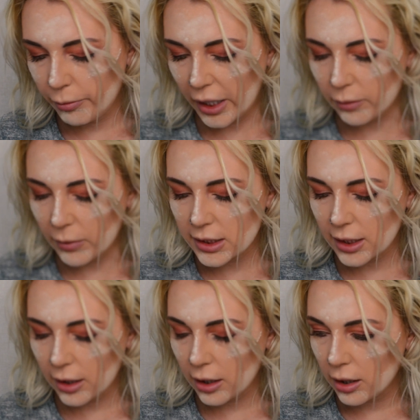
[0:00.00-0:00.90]

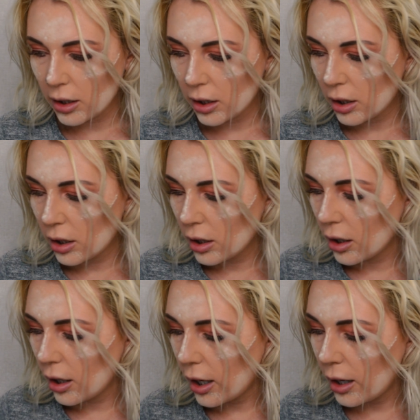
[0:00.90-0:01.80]
pigmented.
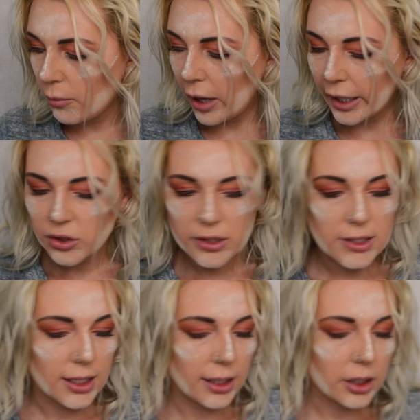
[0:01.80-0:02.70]
I might
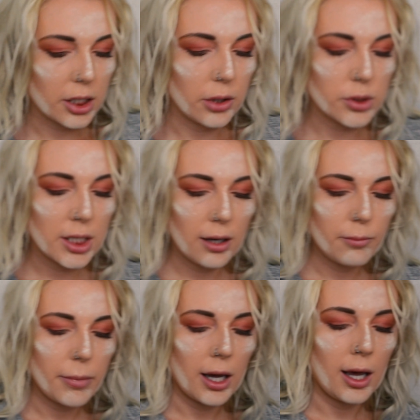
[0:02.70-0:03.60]
just take a Q-tip
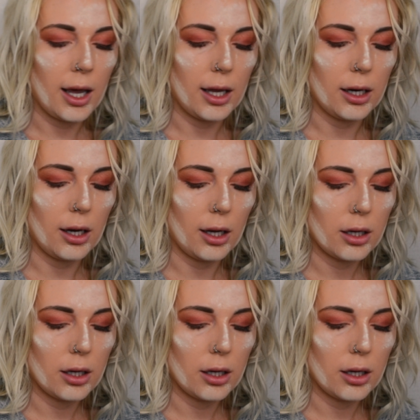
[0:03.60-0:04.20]
and